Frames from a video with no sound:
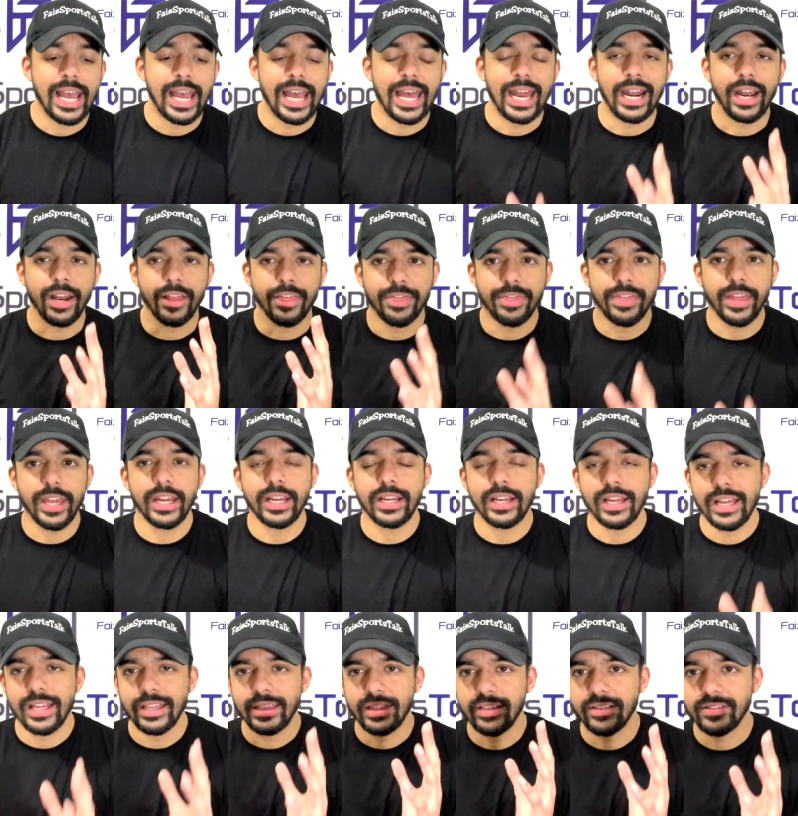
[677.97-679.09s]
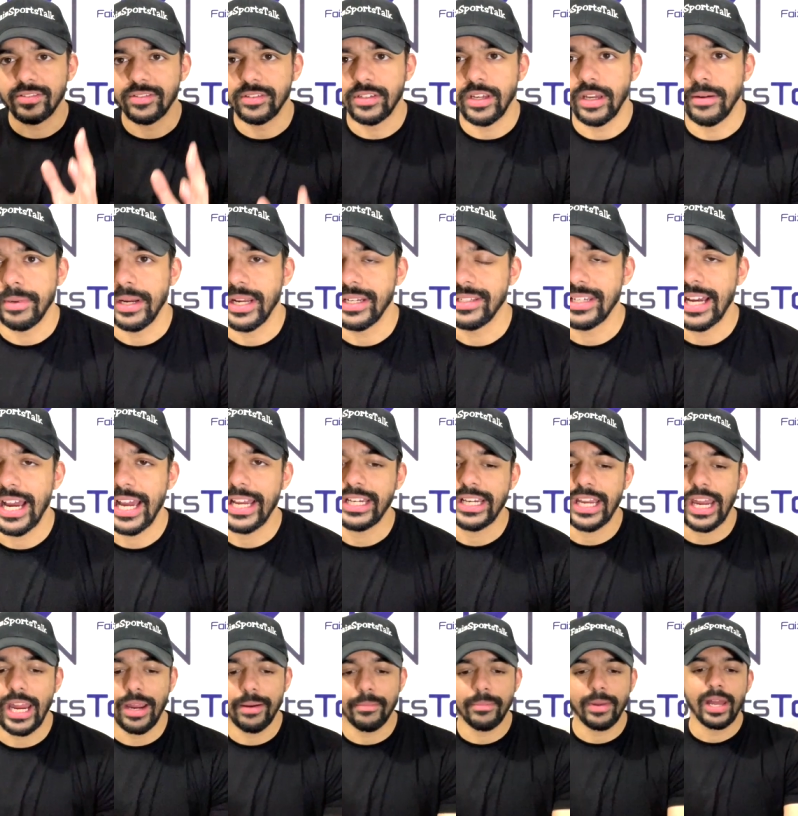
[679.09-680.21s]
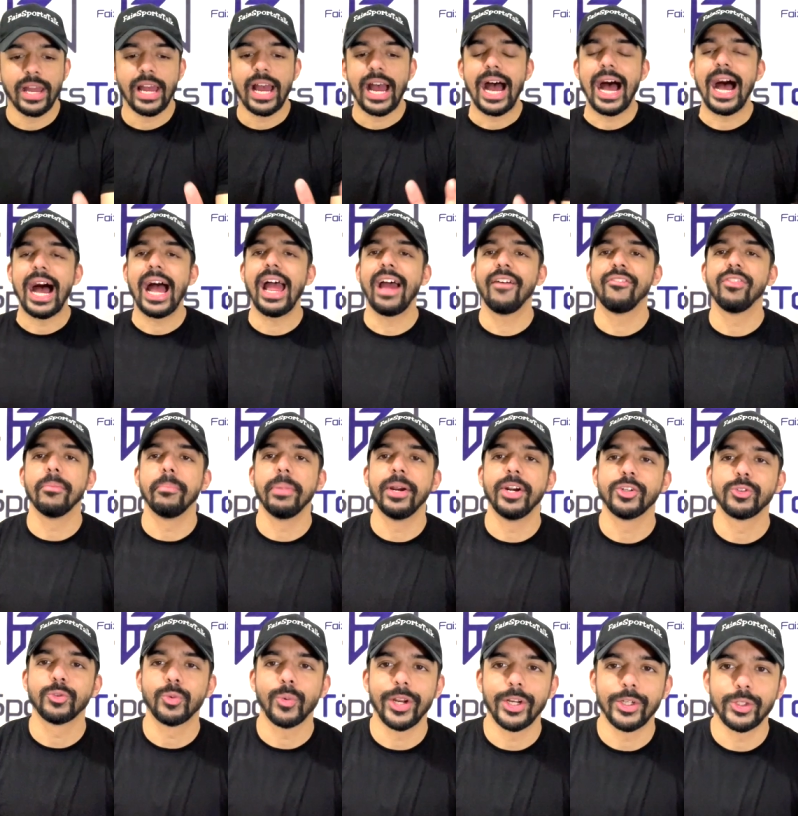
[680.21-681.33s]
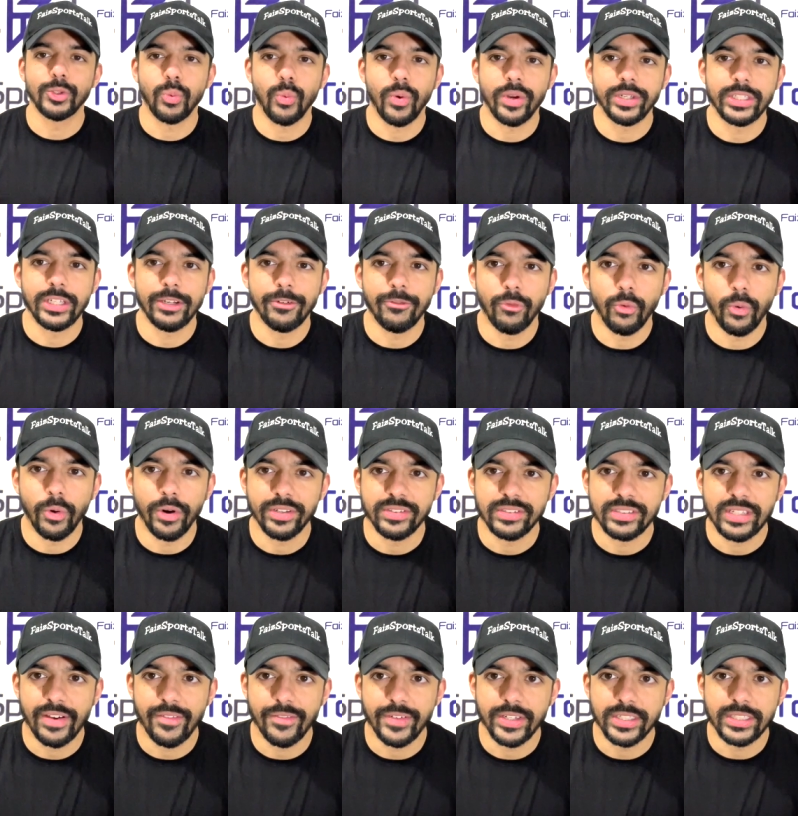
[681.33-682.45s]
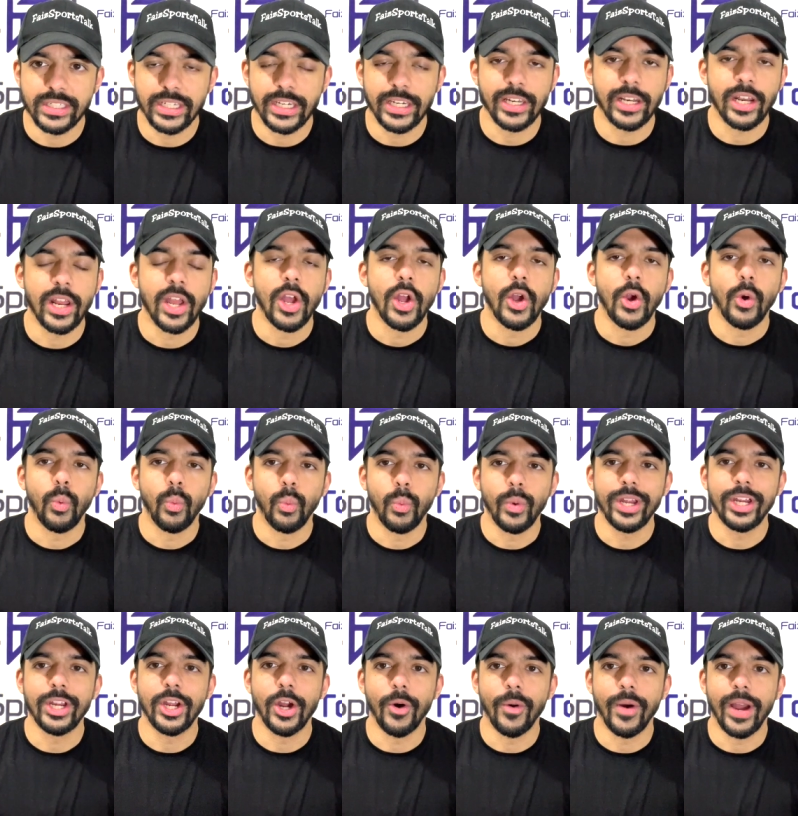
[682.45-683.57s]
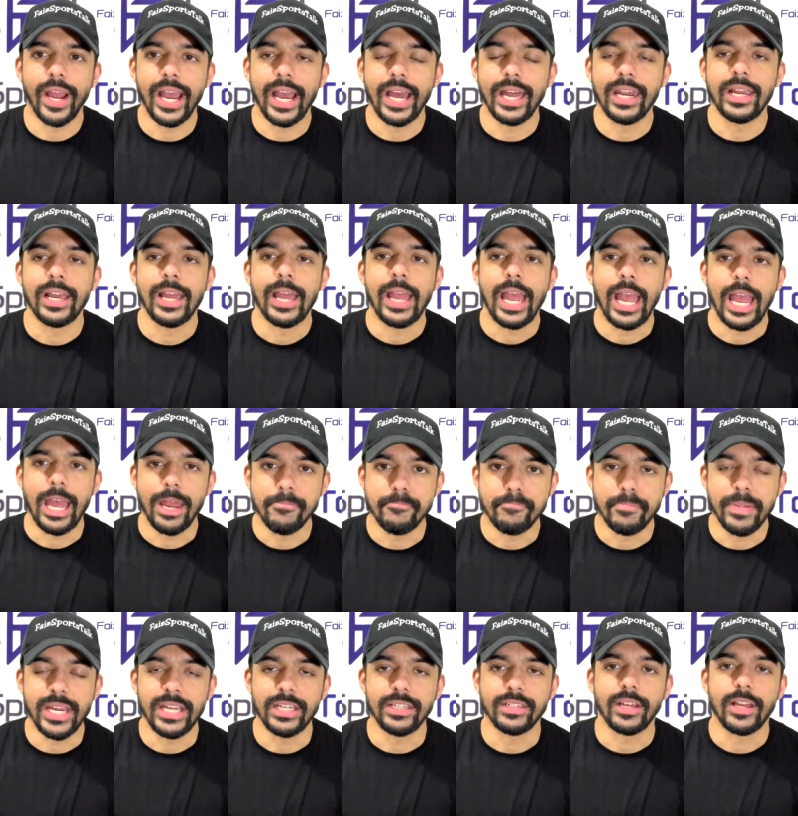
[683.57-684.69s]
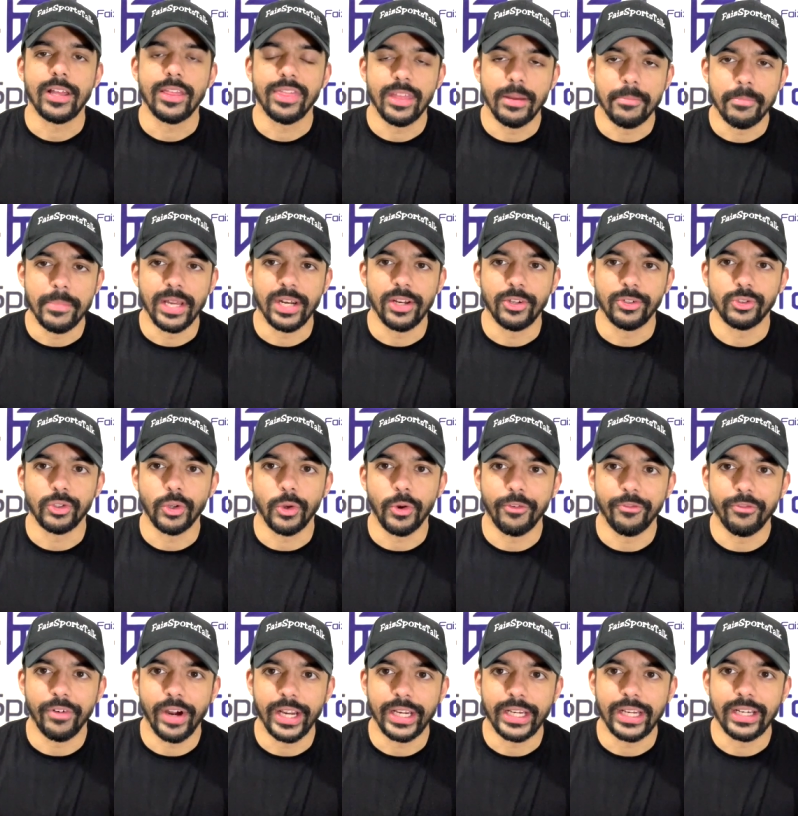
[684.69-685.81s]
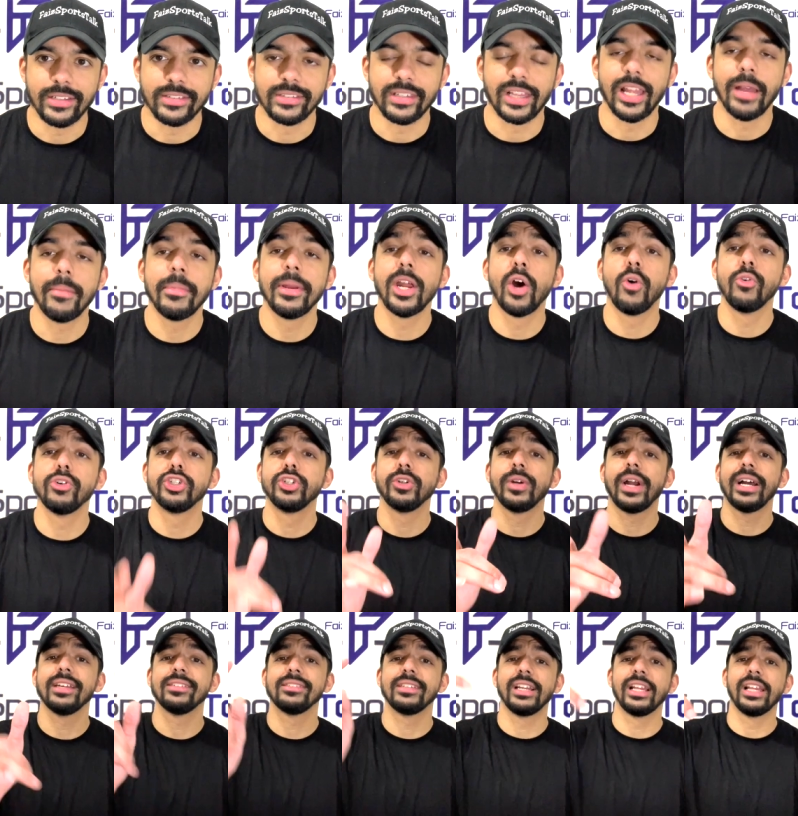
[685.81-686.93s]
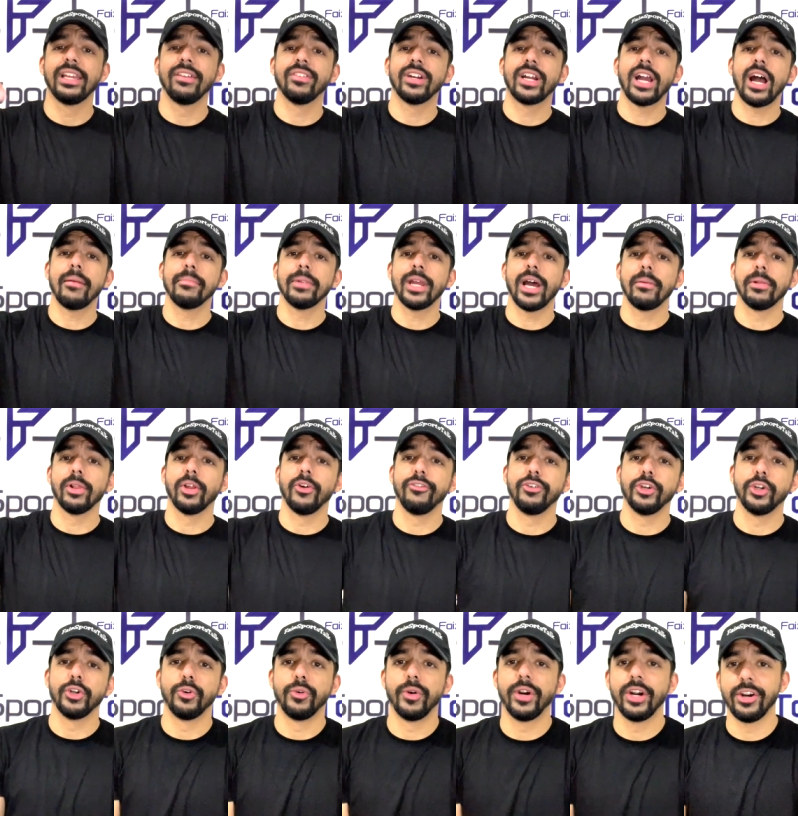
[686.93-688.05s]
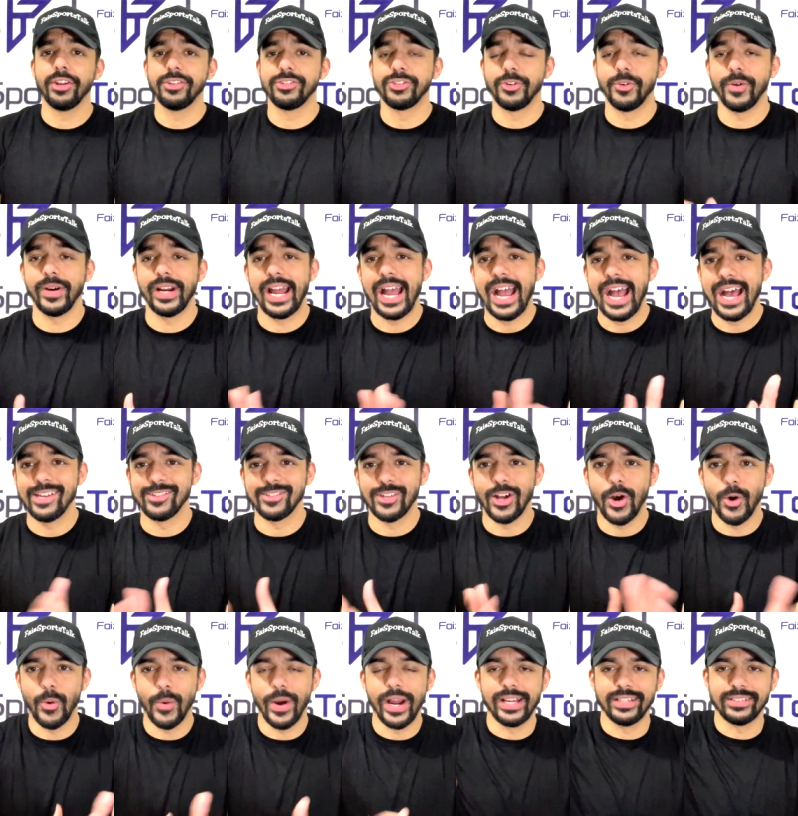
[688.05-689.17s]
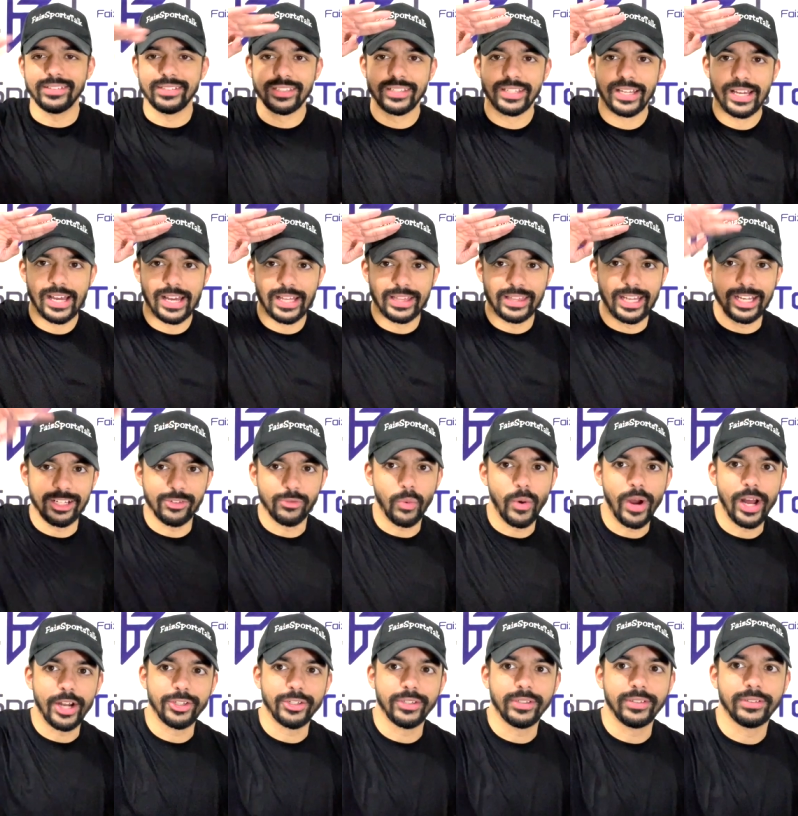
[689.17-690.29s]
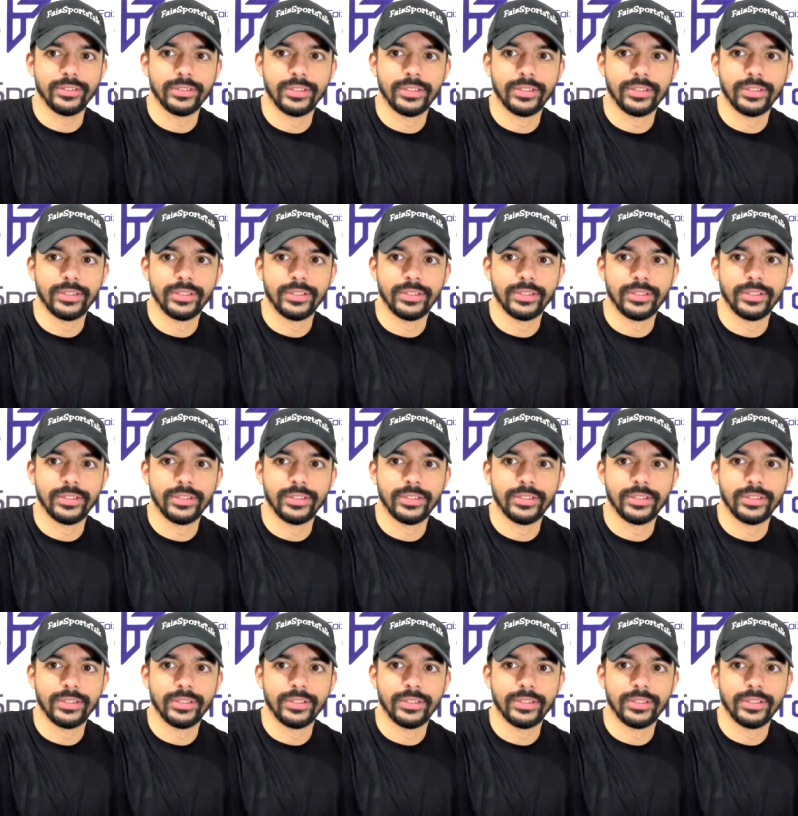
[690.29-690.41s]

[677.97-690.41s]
And I think this is going to be a tight game. I have the Bears winning 24 to 17. We go ahead and beat the Minnesota Vikings. Let me know what you guys think. Leave a comment down below if you agree or disagree. As always, thanks for watching.